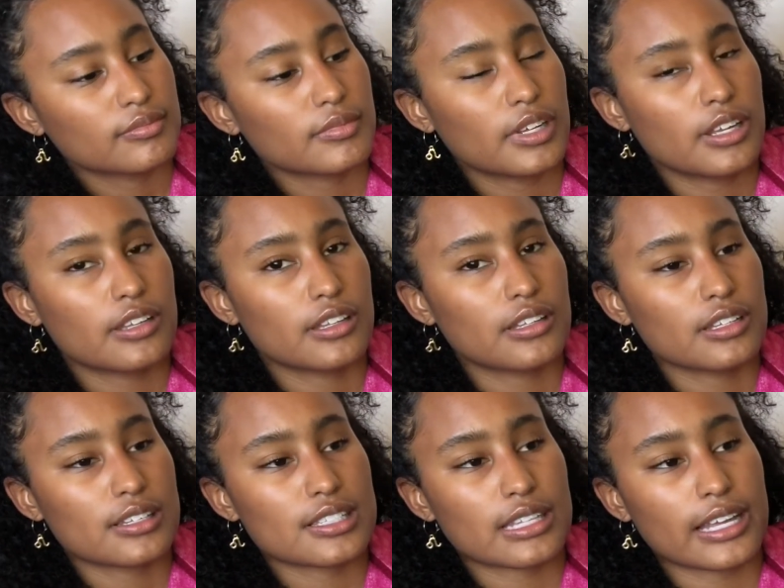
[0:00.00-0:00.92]
And then
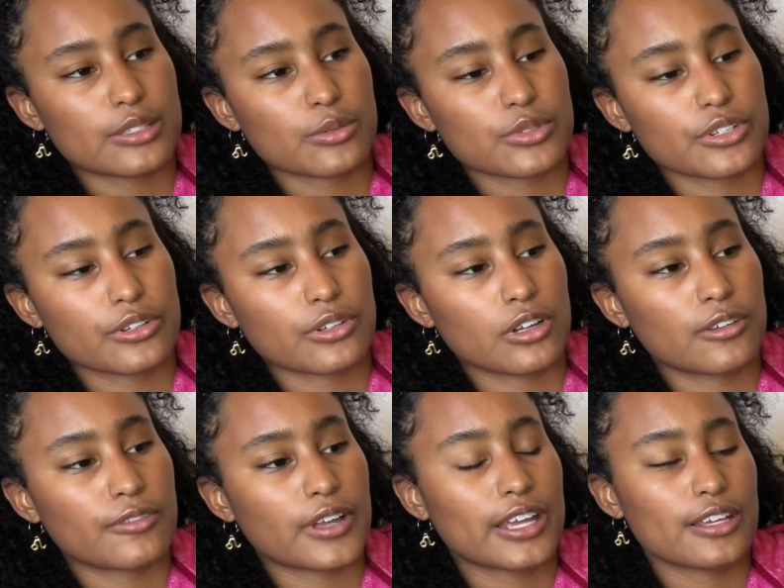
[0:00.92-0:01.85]
these lights will turn off.
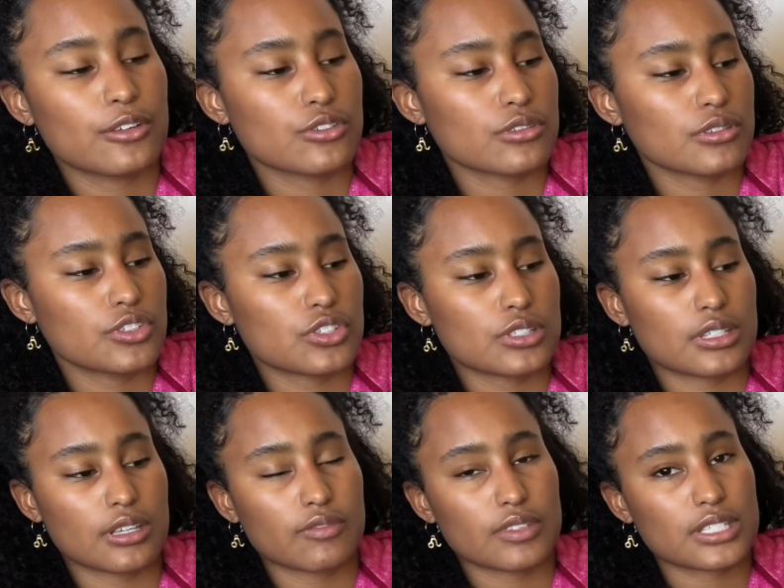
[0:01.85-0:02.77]
I usually just
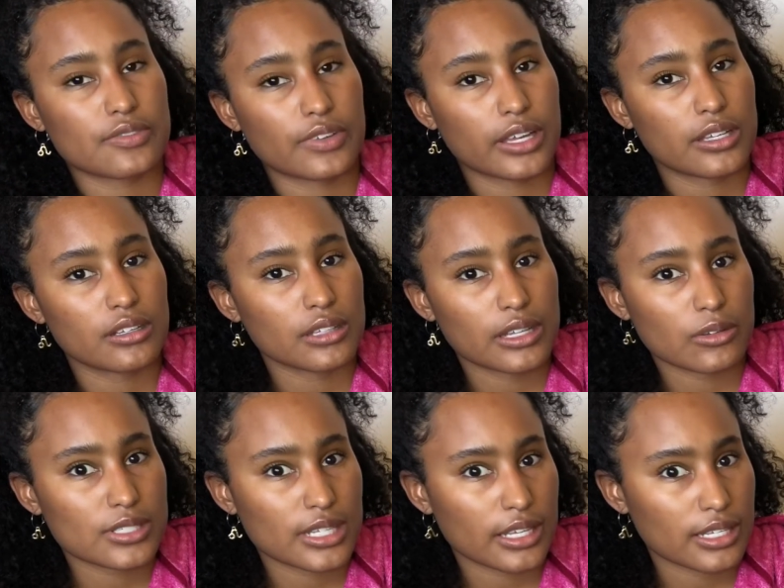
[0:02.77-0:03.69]
give this fan a little
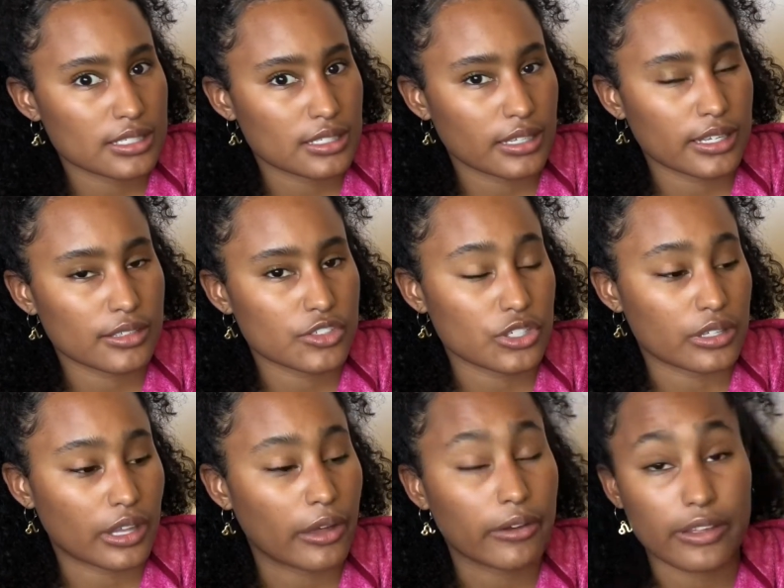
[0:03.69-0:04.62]
second to like chill
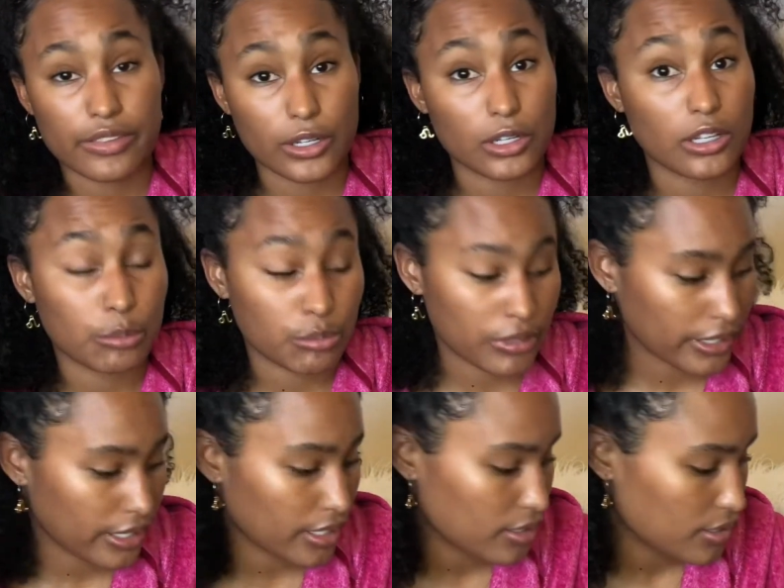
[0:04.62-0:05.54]
out, and then I'll unplug
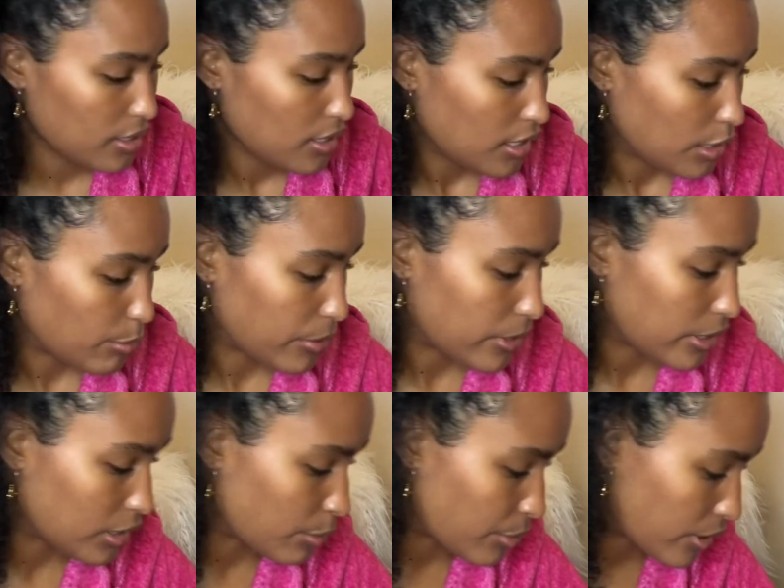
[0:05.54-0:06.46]
it and put it
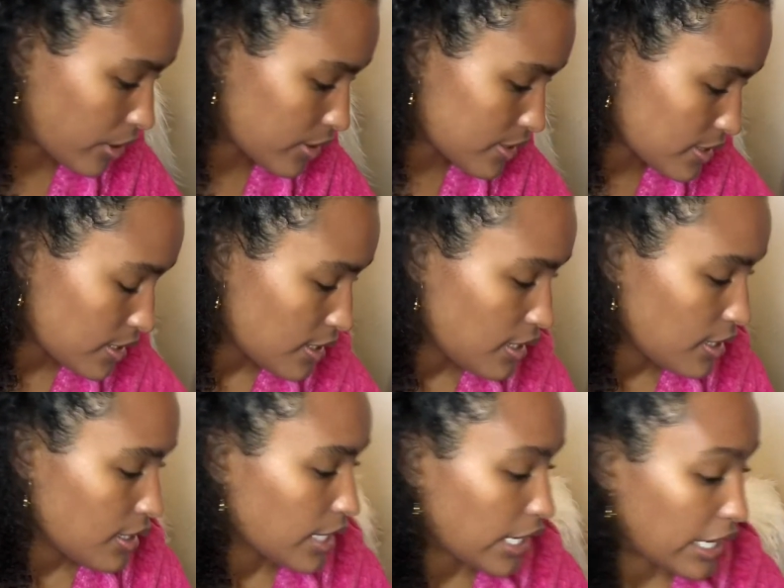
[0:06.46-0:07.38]
in the box.
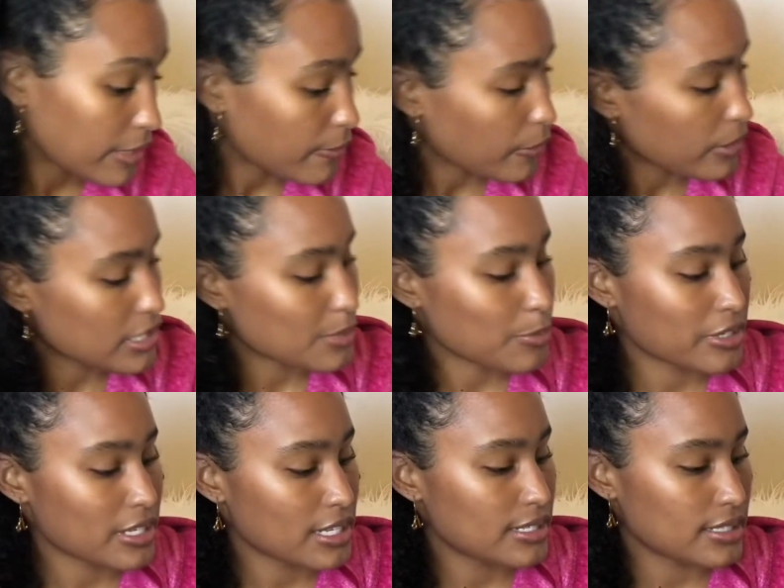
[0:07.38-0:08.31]
Caring for it is
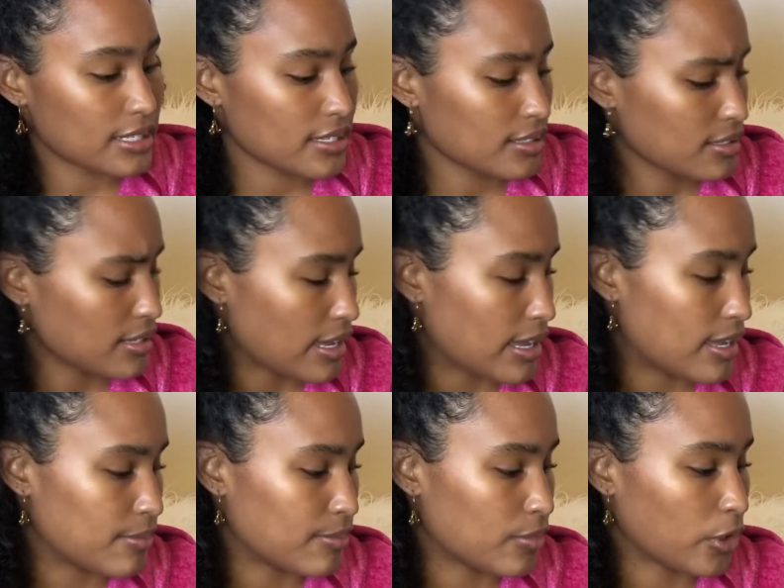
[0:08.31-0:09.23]
pretty easy.
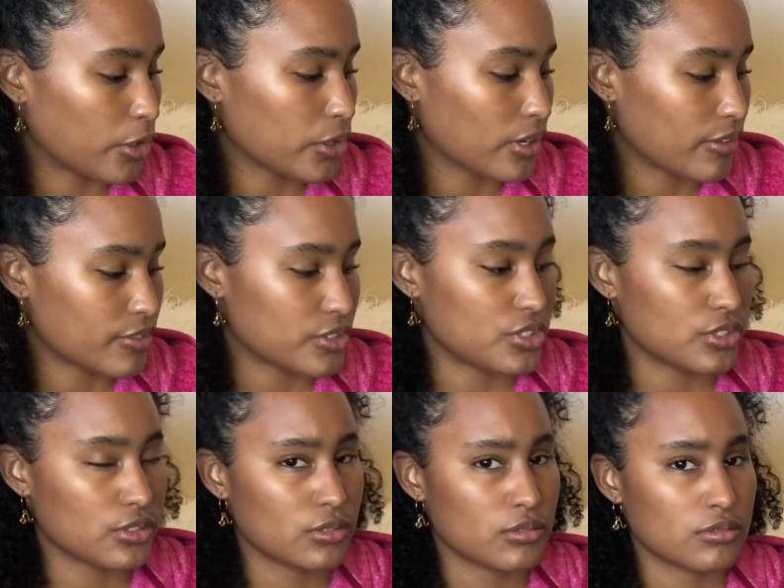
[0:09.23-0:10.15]
All you have to
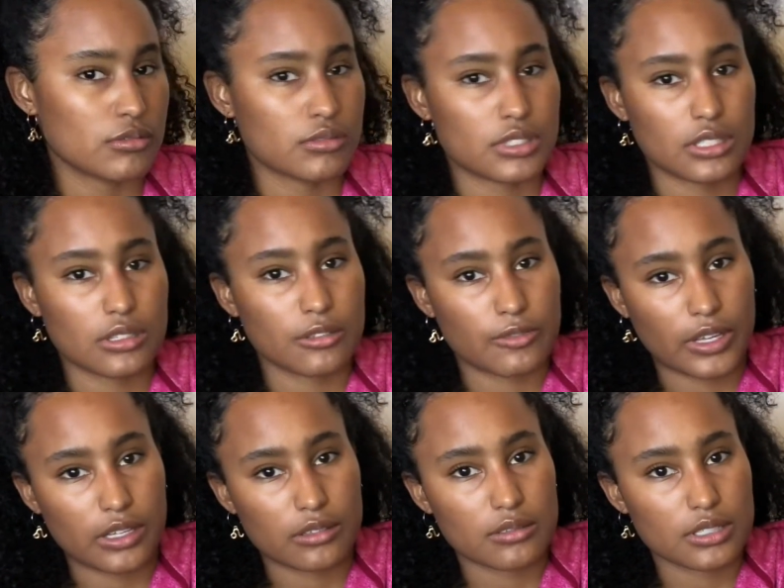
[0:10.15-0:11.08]
do, see the
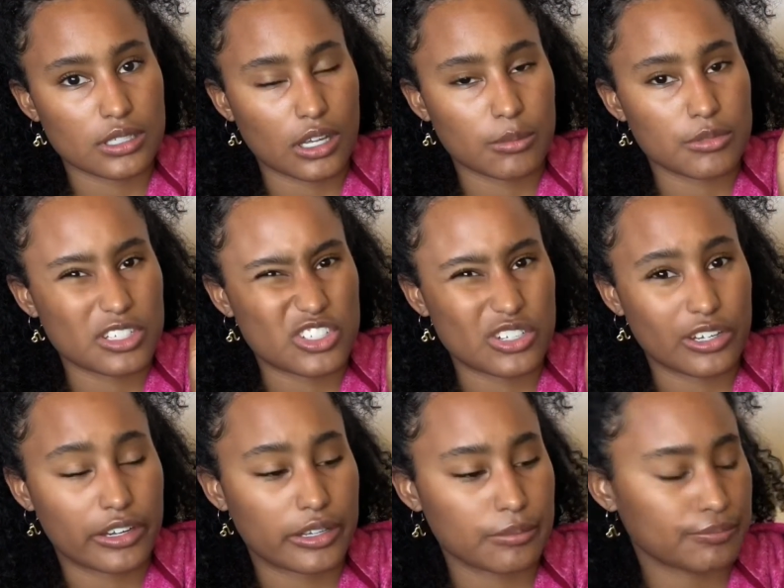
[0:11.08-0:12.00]
fan stop, did you hear it?